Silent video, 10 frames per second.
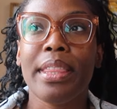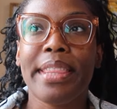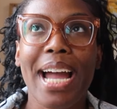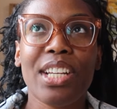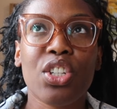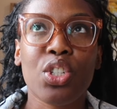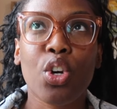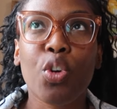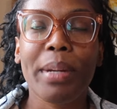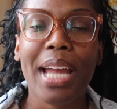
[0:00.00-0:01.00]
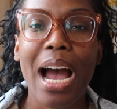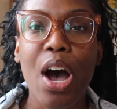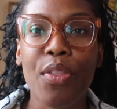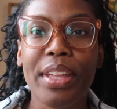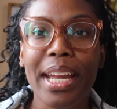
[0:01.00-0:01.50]
that just showed me
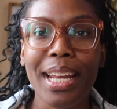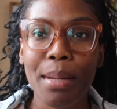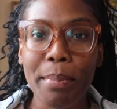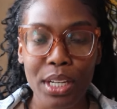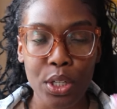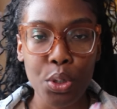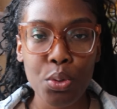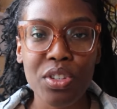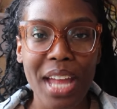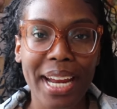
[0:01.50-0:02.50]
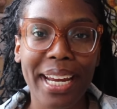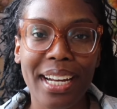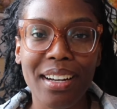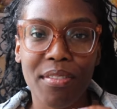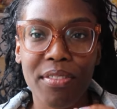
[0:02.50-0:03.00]
how the enemy used that
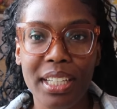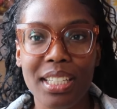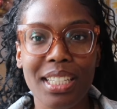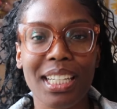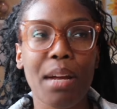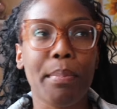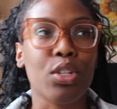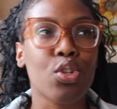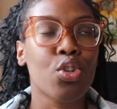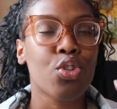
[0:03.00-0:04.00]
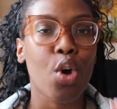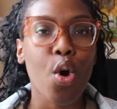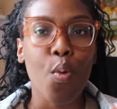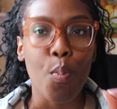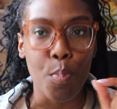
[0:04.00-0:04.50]
inconvenience to get me
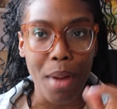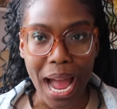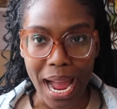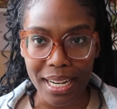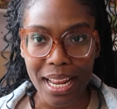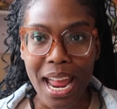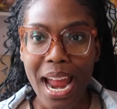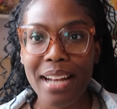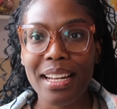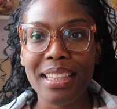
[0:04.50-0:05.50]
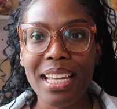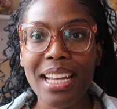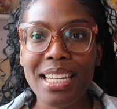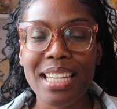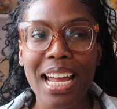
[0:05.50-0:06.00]
so mad. And the
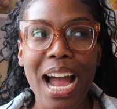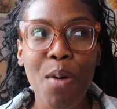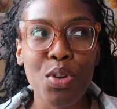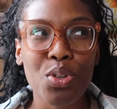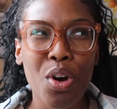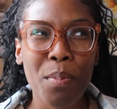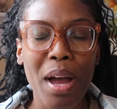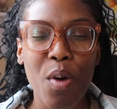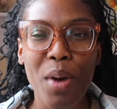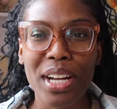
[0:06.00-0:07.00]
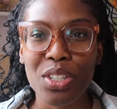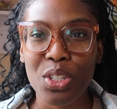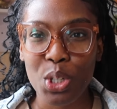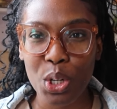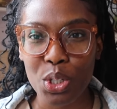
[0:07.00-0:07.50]
thing is, like, I was on my way
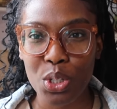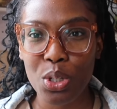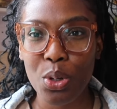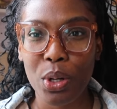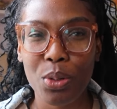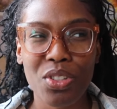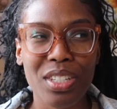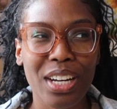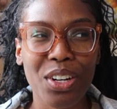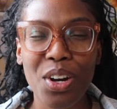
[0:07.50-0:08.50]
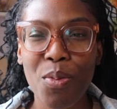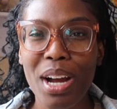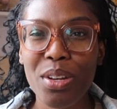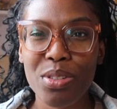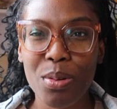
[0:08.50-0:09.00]
to church too, and it was just like, girl,
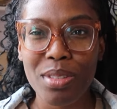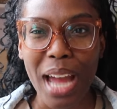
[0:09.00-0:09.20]
why are you so